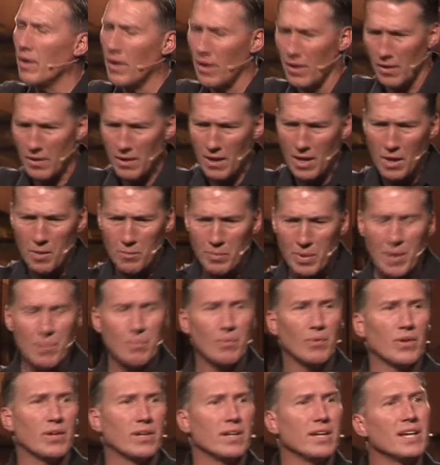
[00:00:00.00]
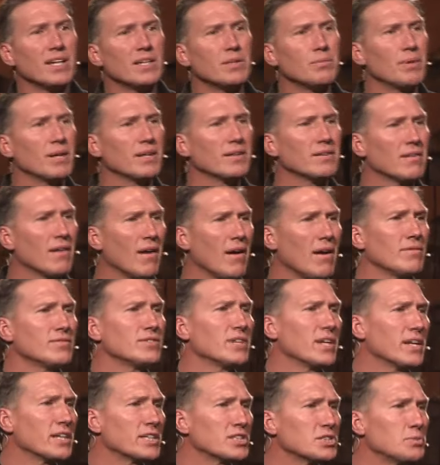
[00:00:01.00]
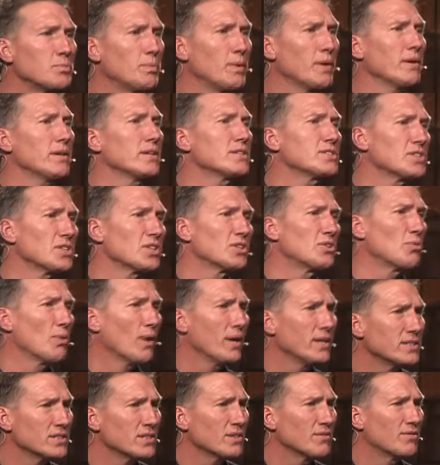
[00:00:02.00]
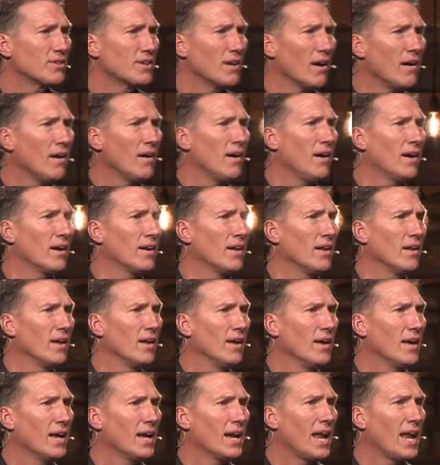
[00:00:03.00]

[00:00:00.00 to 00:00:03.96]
There are people that need to be loved and experience the grace of God.